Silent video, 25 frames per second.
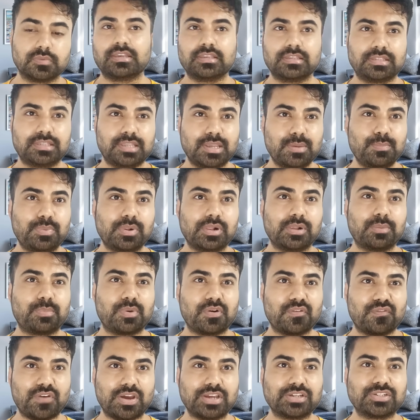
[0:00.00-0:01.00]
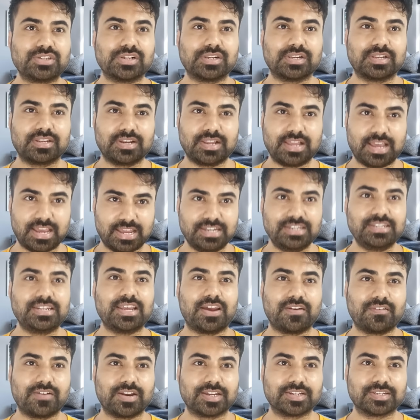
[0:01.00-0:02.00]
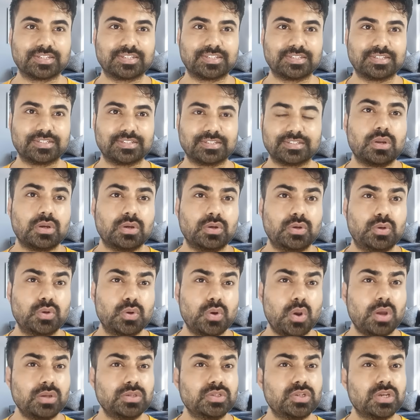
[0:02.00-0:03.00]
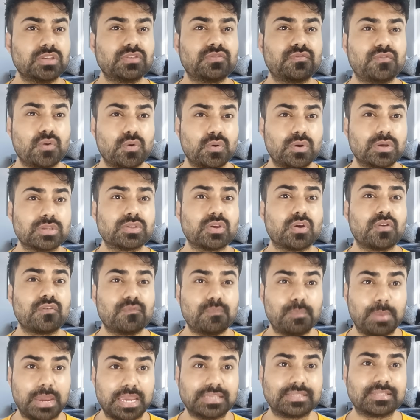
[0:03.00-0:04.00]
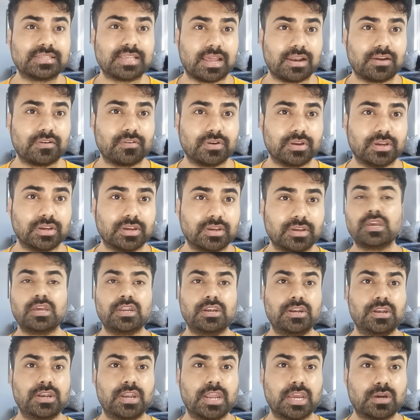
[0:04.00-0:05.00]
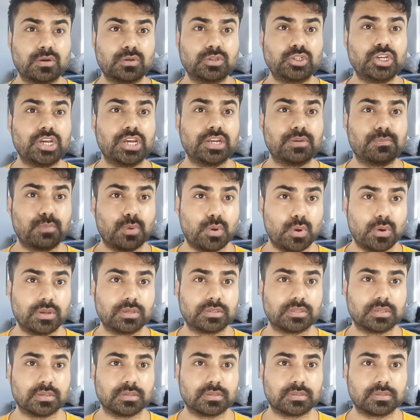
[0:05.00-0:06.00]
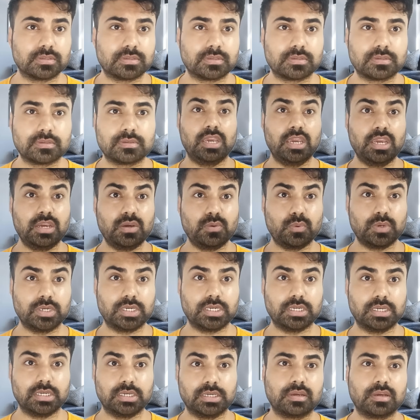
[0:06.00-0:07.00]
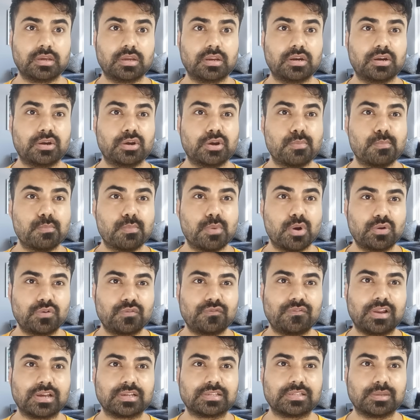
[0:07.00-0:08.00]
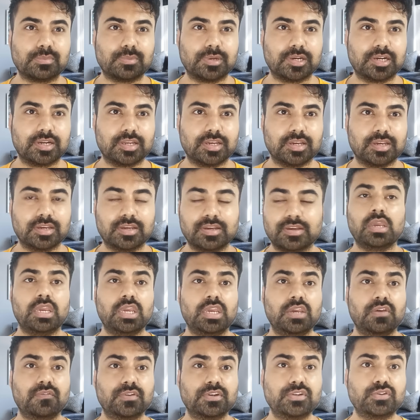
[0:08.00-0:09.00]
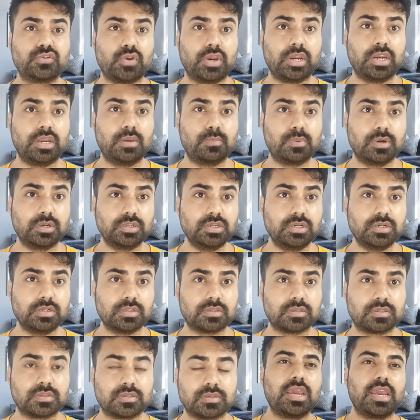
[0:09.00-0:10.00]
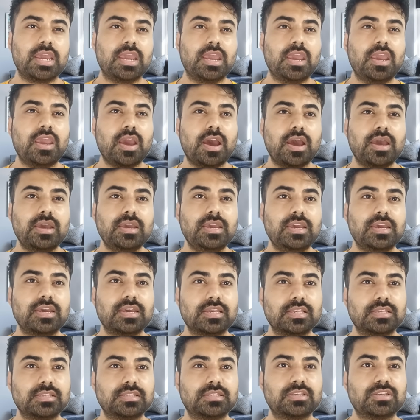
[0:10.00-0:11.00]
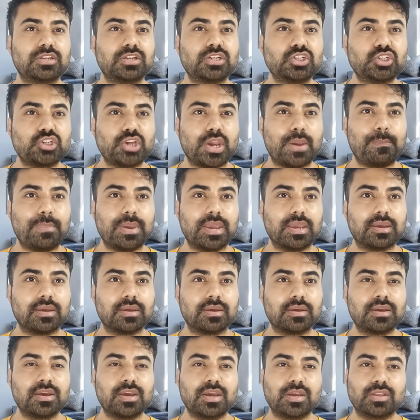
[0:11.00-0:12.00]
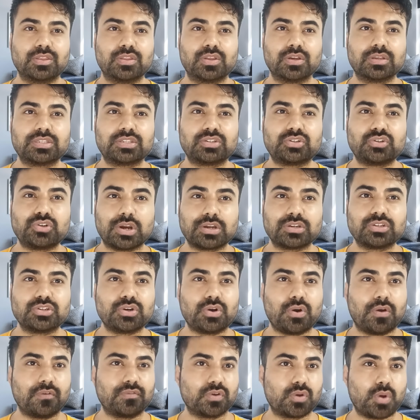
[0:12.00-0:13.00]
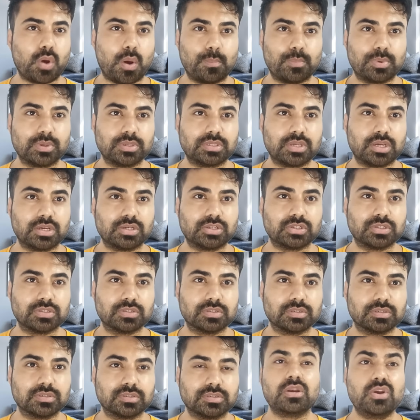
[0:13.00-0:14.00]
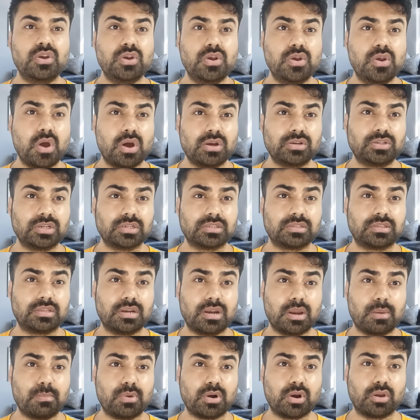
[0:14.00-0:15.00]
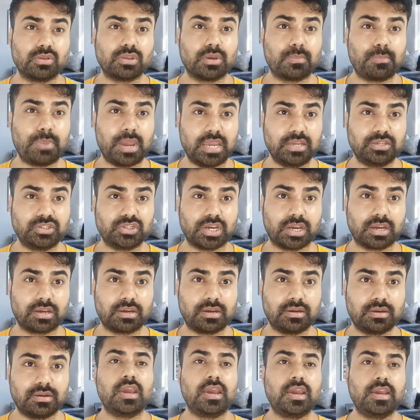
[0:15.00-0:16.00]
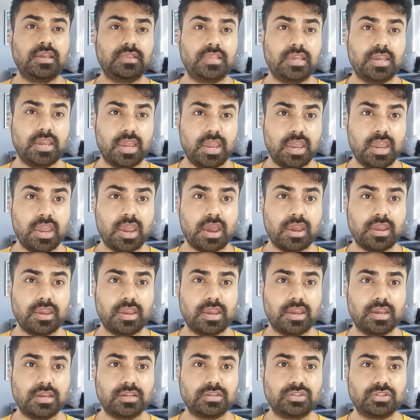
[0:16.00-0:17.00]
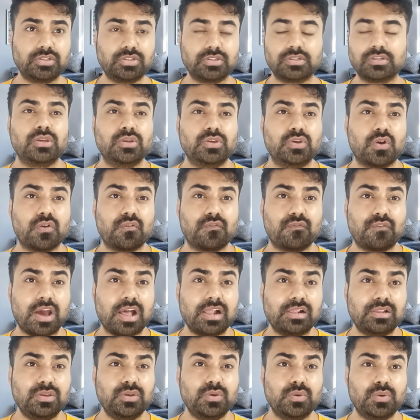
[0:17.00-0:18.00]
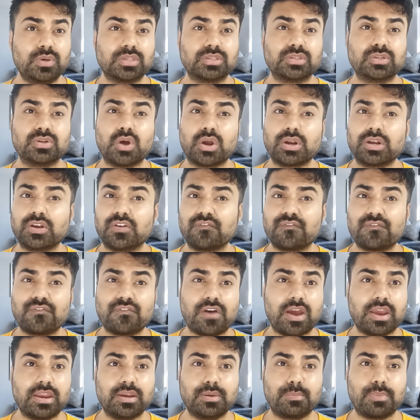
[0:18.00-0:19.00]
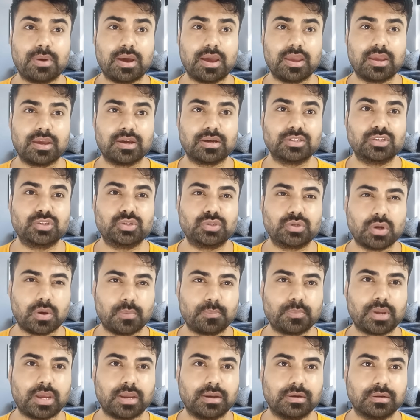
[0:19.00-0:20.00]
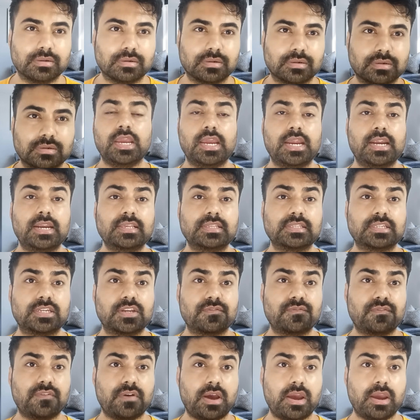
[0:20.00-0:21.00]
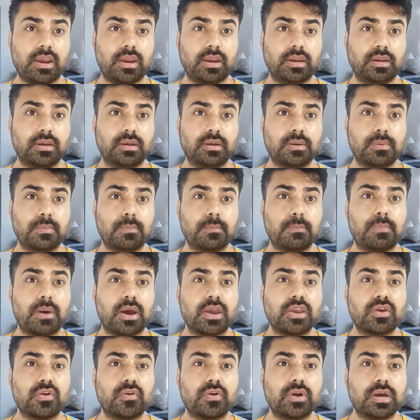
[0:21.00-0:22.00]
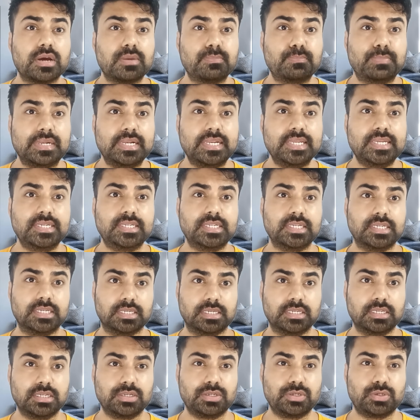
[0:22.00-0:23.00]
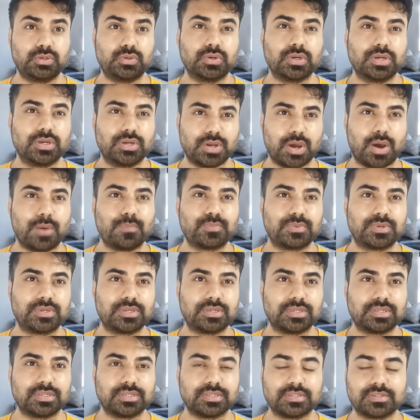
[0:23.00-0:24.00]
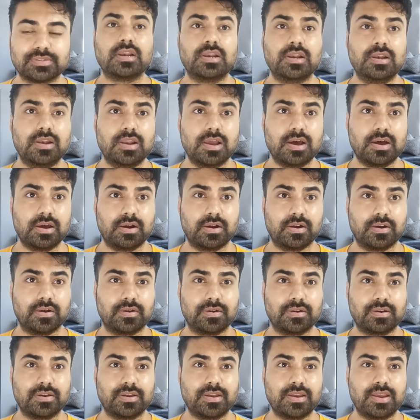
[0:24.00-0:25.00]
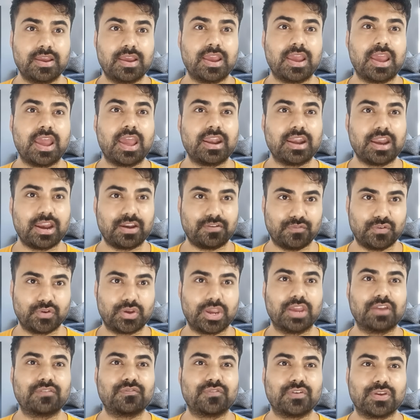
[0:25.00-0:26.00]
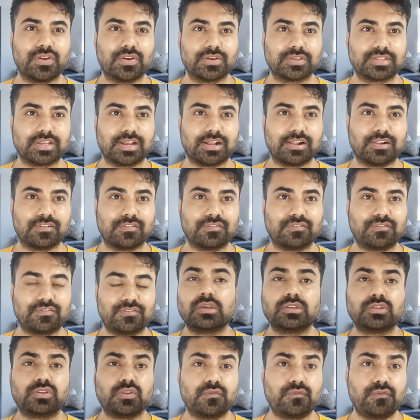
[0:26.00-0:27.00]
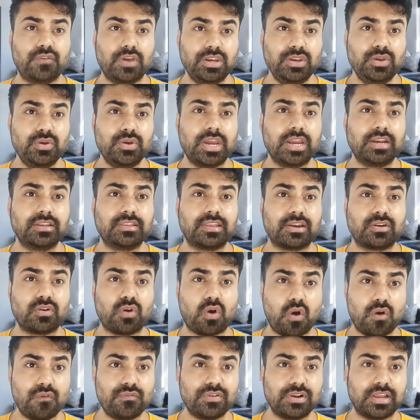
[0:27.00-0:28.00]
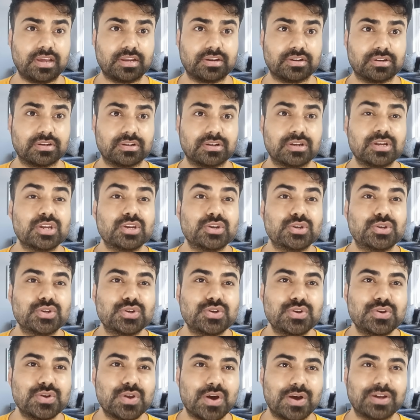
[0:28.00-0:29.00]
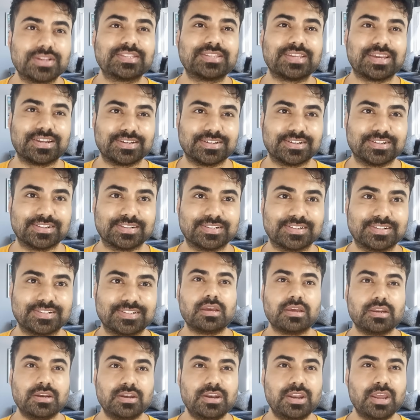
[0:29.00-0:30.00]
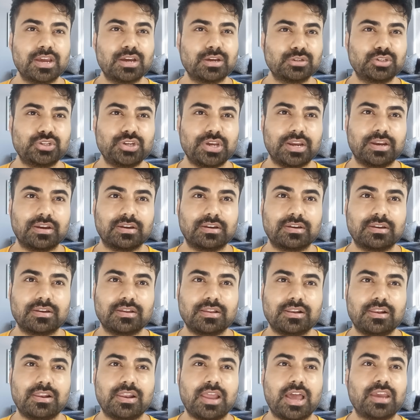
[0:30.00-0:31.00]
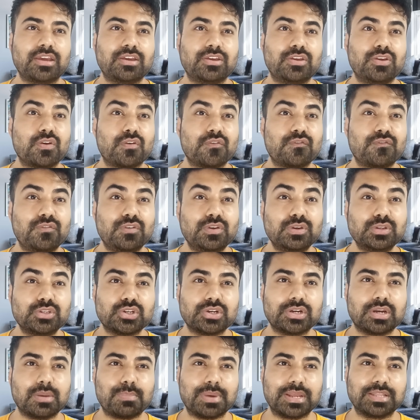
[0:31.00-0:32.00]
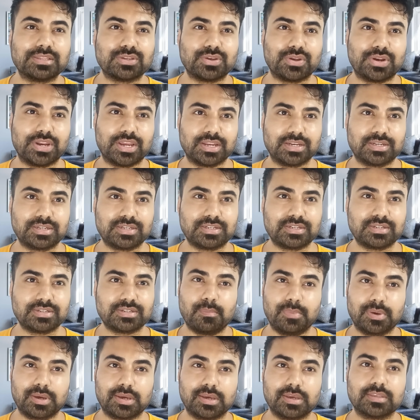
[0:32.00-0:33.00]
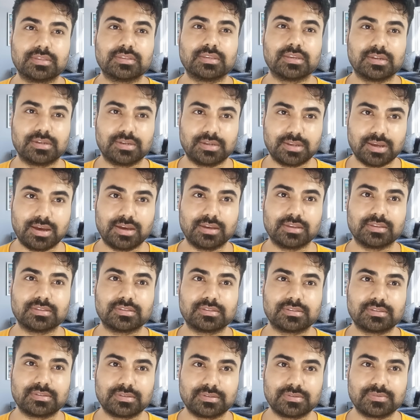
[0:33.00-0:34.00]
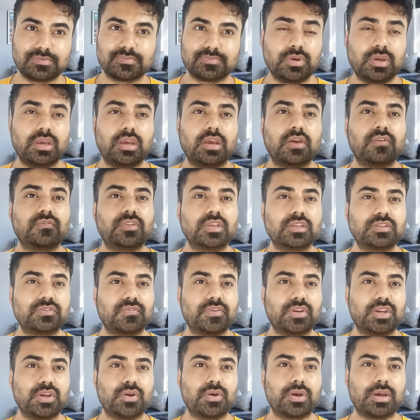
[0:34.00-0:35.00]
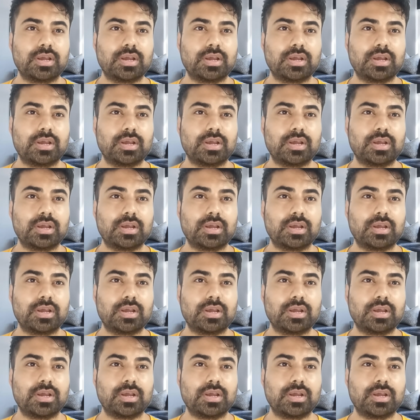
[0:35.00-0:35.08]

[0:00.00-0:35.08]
Simple, professional, and direct. Do not just focus on base salary. Negotiate bonuses, equity, remote flexibility, even training budgets. AI is shaping the structure of the compensation, not just the number on the paycheck. In the AI age, your value is not defined by a job title. It is defined by your ability to adopt, learn, and advocate for yourself. So when you get that offer letter, do not settle. Negotiate like your future depends on it, because it does. If this video